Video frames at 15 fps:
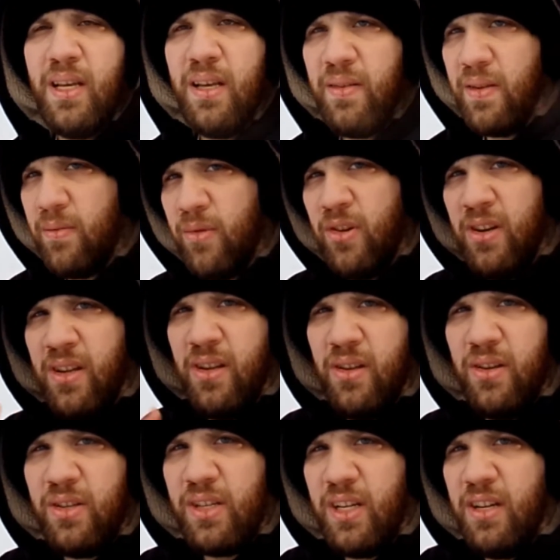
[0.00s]
If you're new to
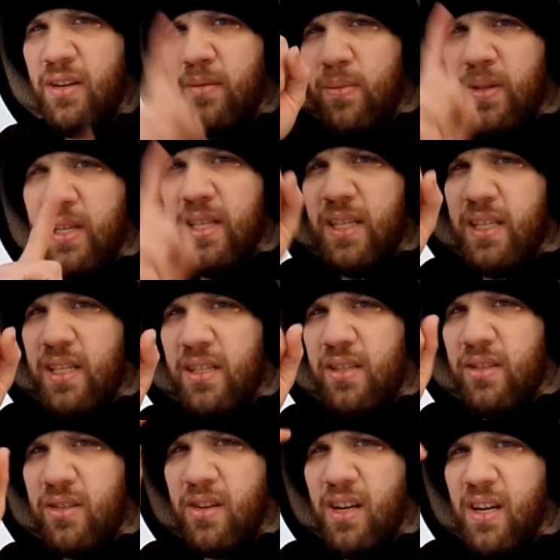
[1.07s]
this channel, please hit that
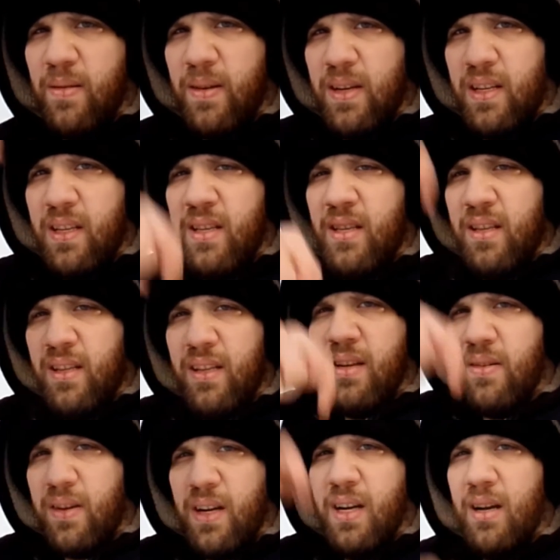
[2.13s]
subscribe button. Leave a
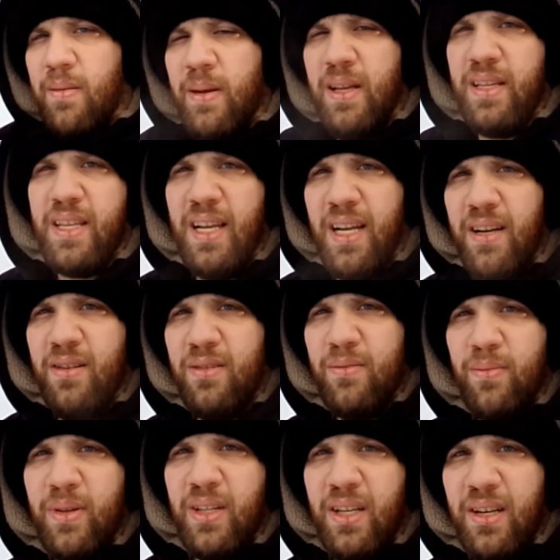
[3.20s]
comment down
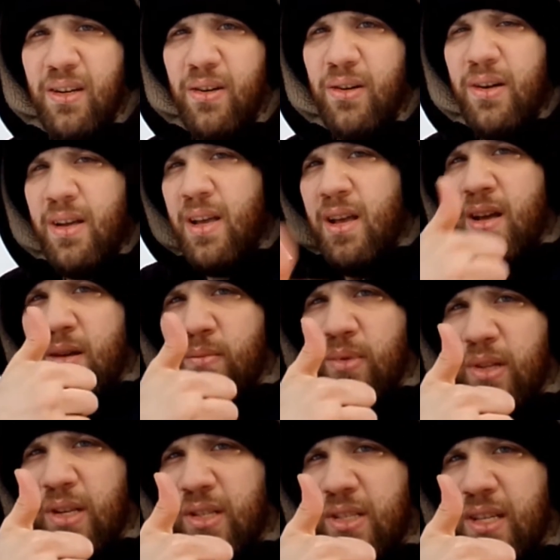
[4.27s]
below.
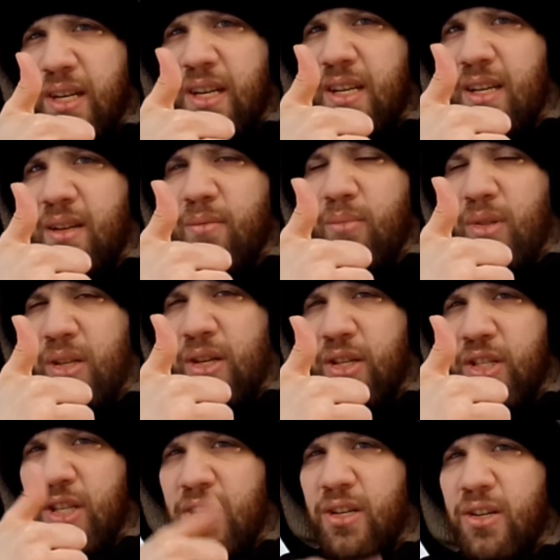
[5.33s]
Please like, please
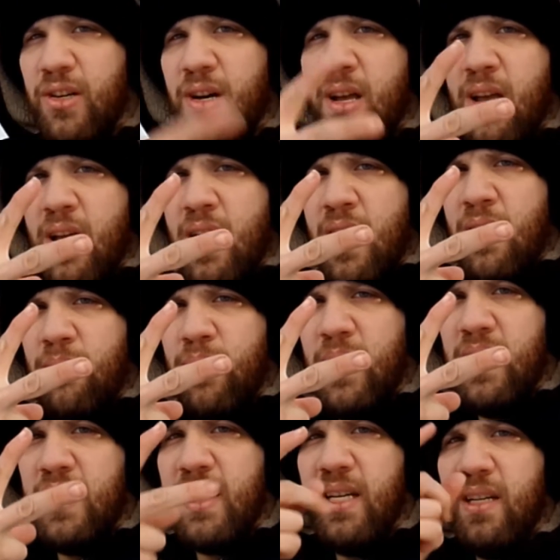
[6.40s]
share.
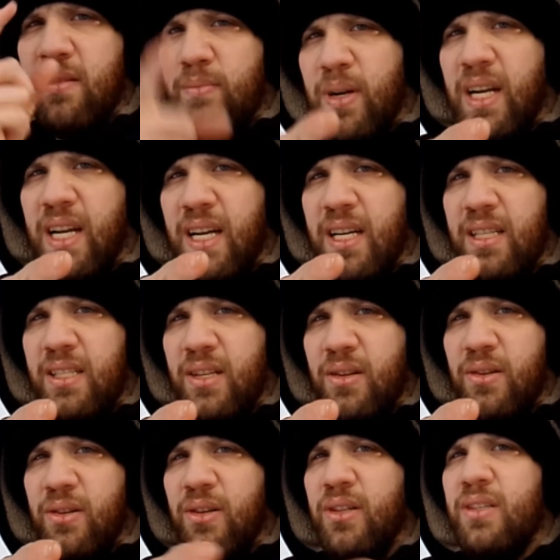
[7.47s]
Peace out. Bye guys and
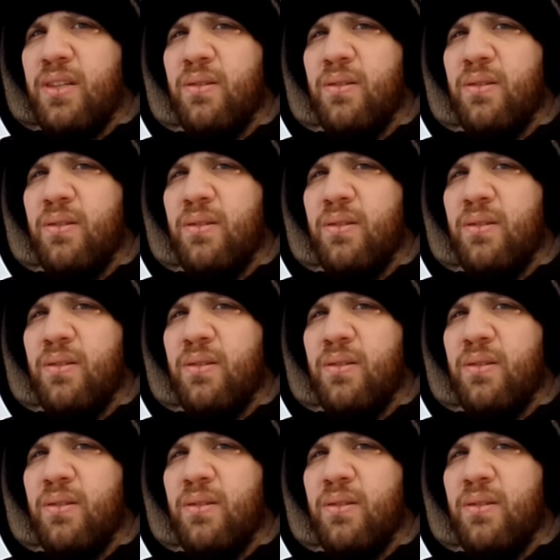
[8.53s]
girls.